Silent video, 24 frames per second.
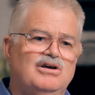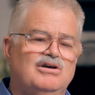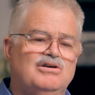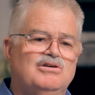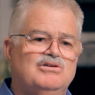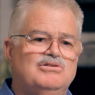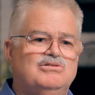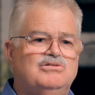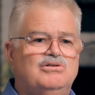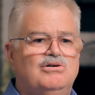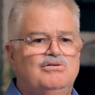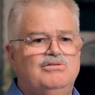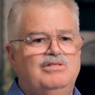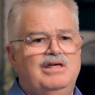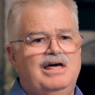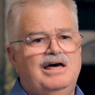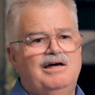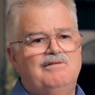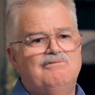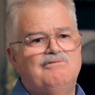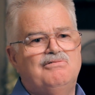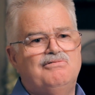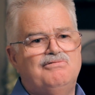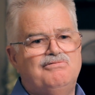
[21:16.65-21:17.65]
So
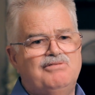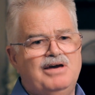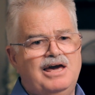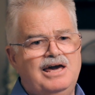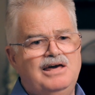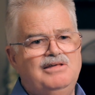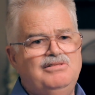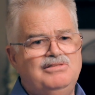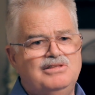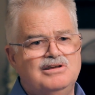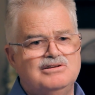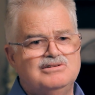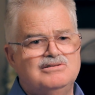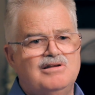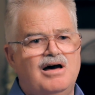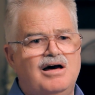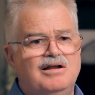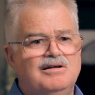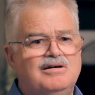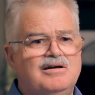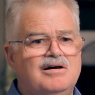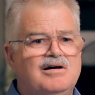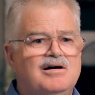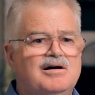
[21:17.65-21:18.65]
that faith does
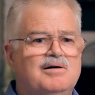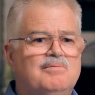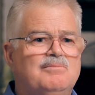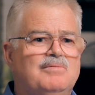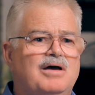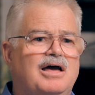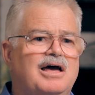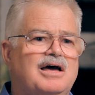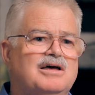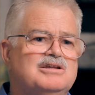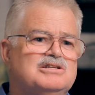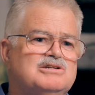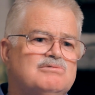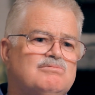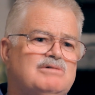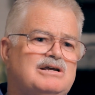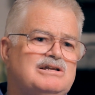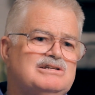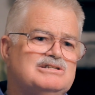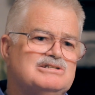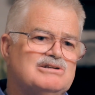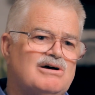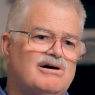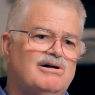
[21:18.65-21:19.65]
not come as a
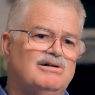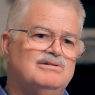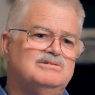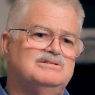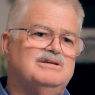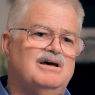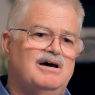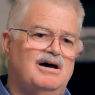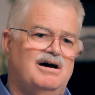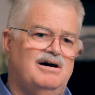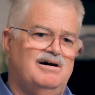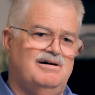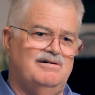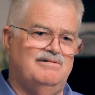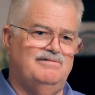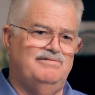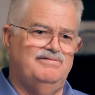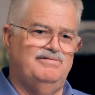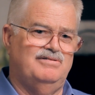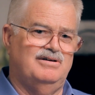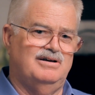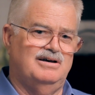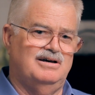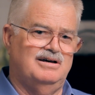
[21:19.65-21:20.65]
result
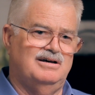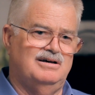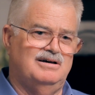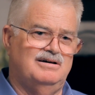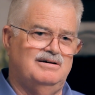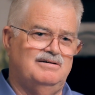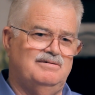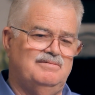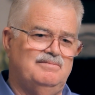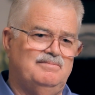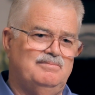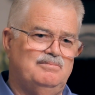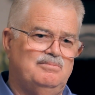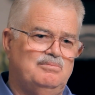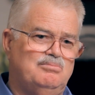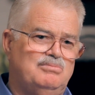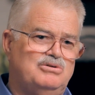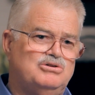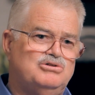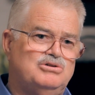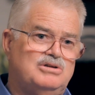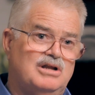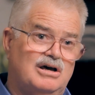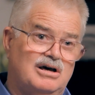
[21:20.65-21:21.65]
of
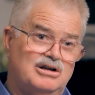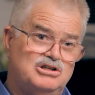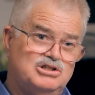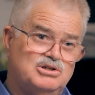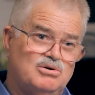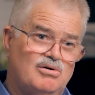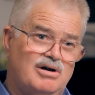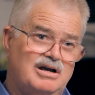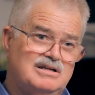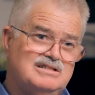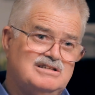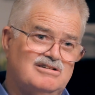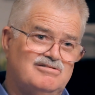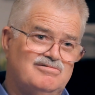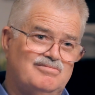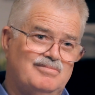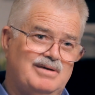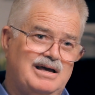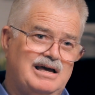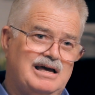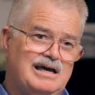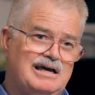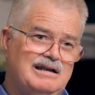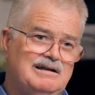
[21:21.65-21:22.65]
a choice of
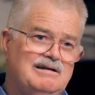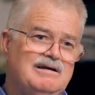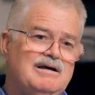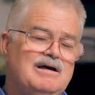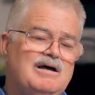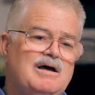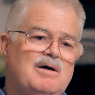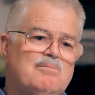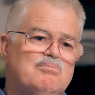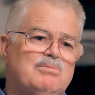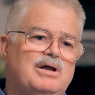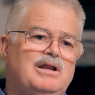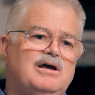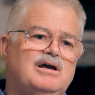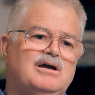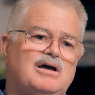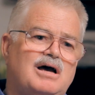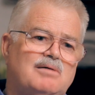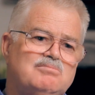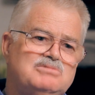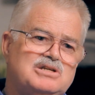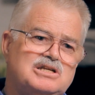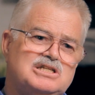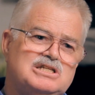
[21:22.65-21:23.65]
man, but it
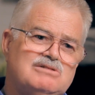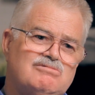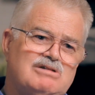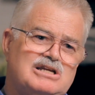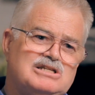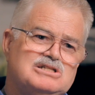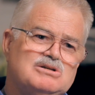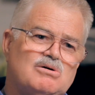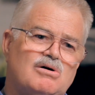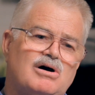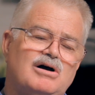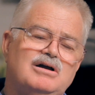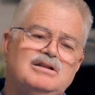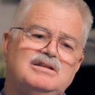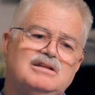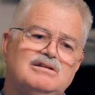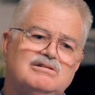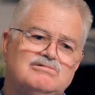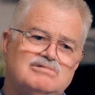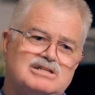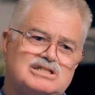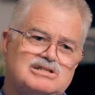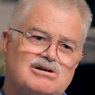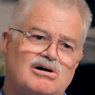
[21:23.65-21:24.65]
comes as a
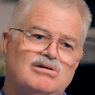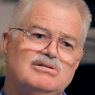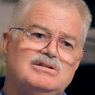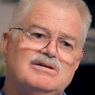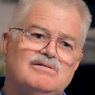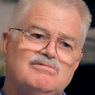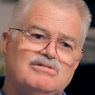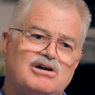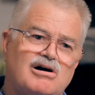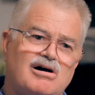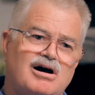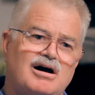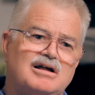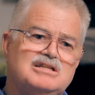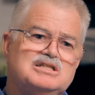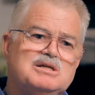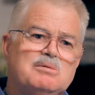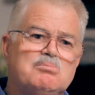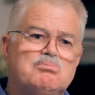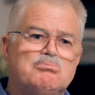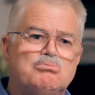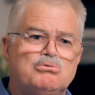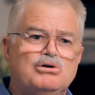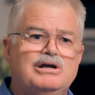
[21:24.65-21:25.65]
result of God's
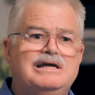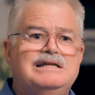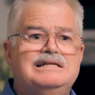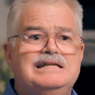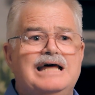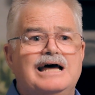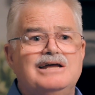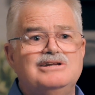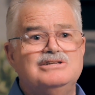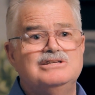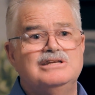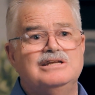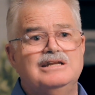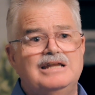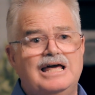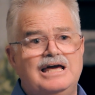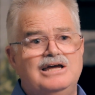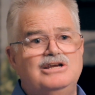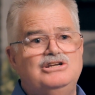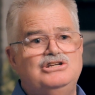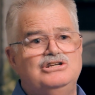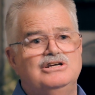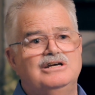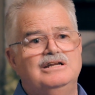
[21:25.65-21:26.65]

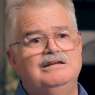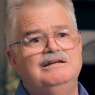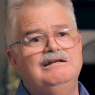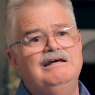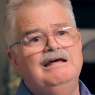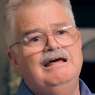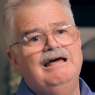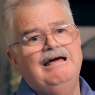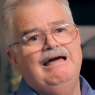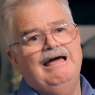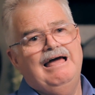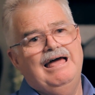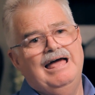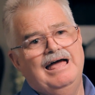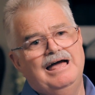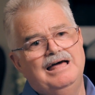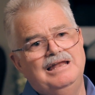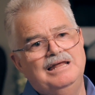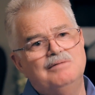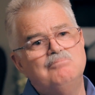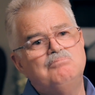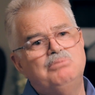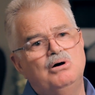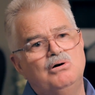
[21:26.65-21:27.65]
predestination and
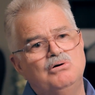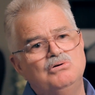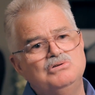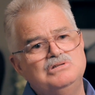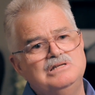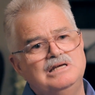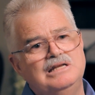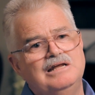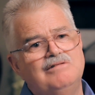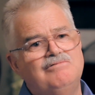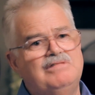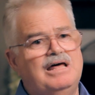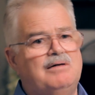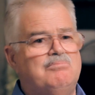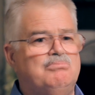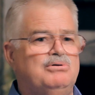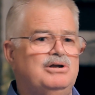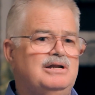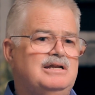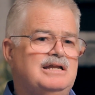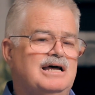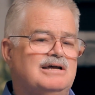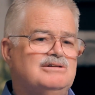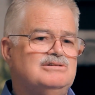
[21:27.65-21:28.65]
imposing of that
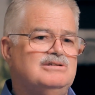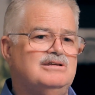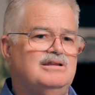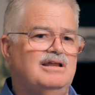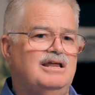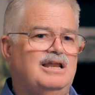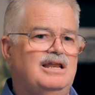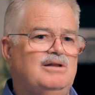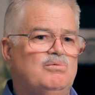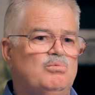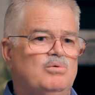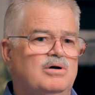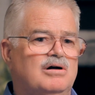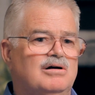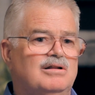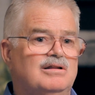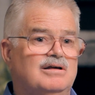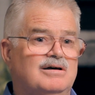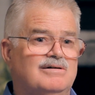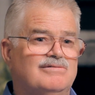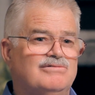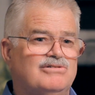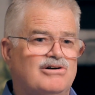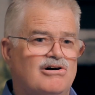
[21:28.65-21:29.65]
predestinating will
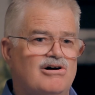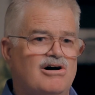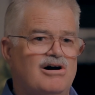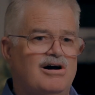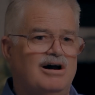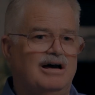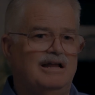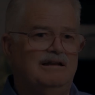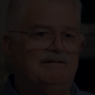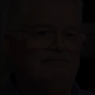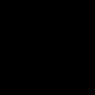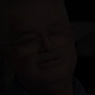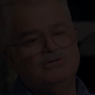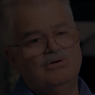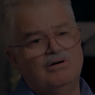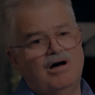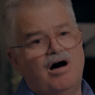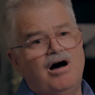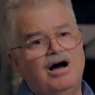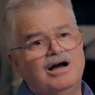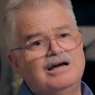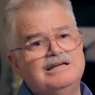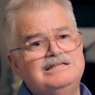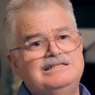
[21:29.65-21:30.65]
of God. So
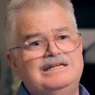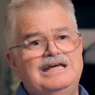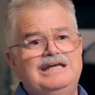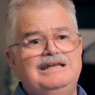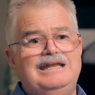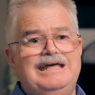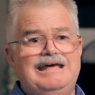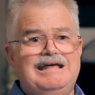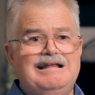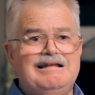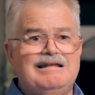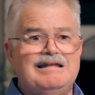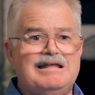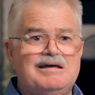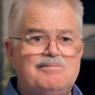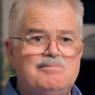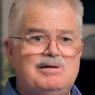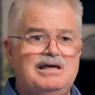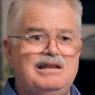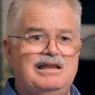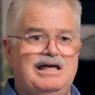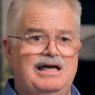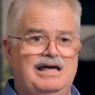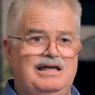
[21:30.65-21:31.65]
Augustine
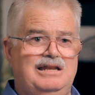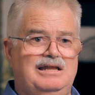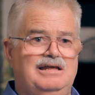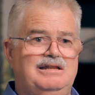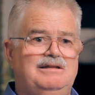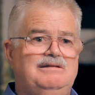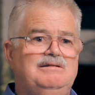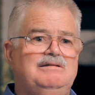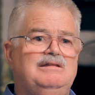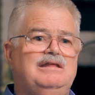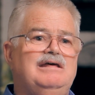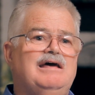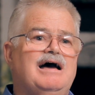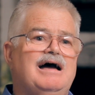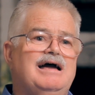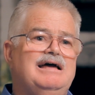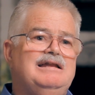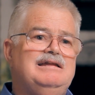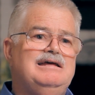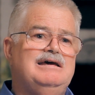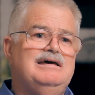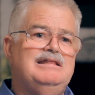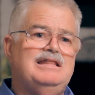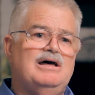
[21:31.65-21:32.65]
eliminated the
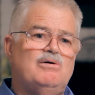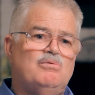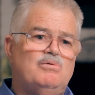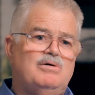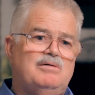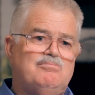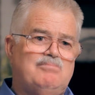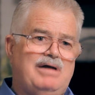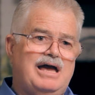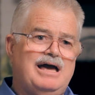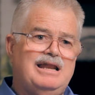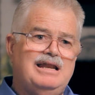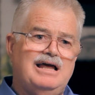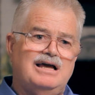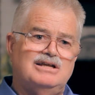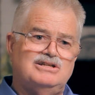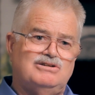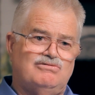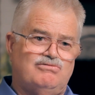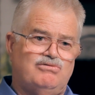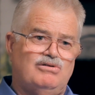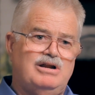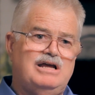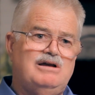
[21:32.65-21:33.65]
idea that man has
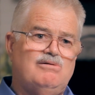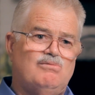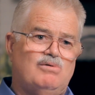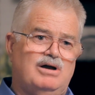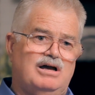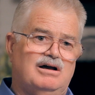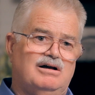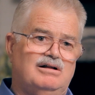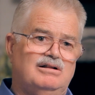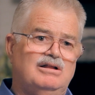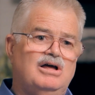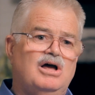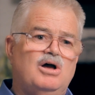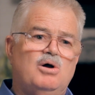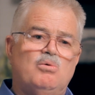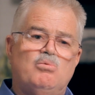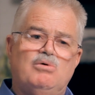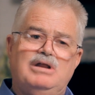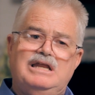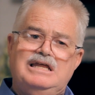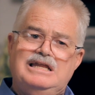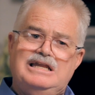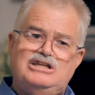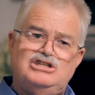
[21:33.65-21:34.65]
free will
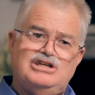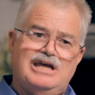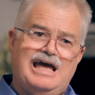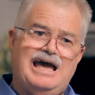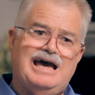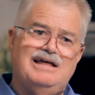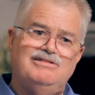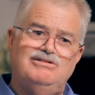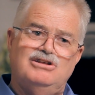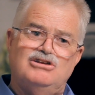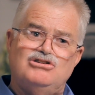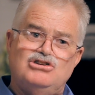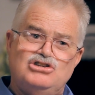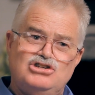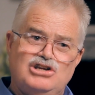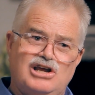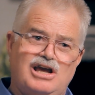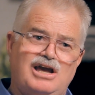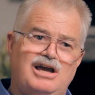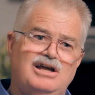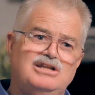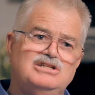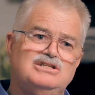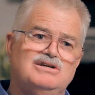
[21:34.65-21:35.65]
when he had this
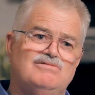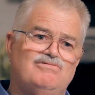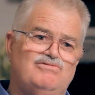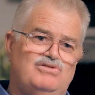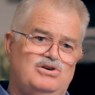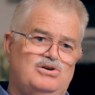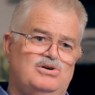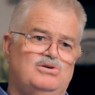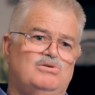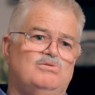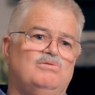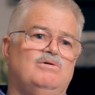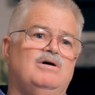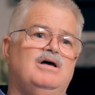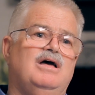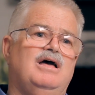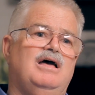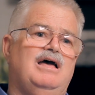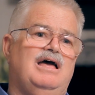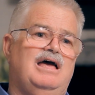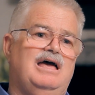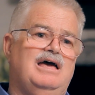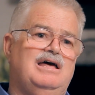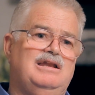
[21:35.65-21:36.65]
change of view
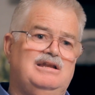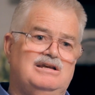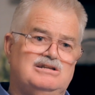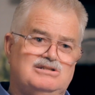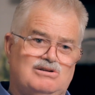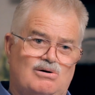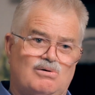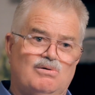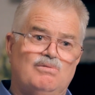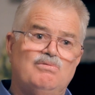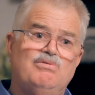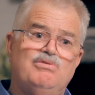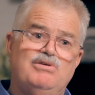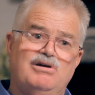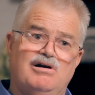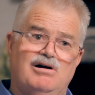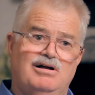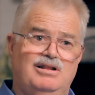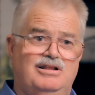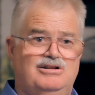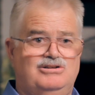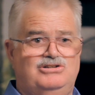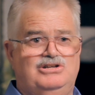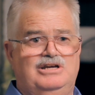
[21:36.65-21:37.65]
in his own
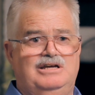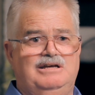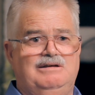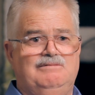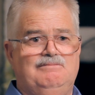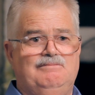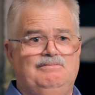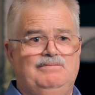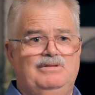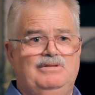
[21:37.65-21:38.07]
theology.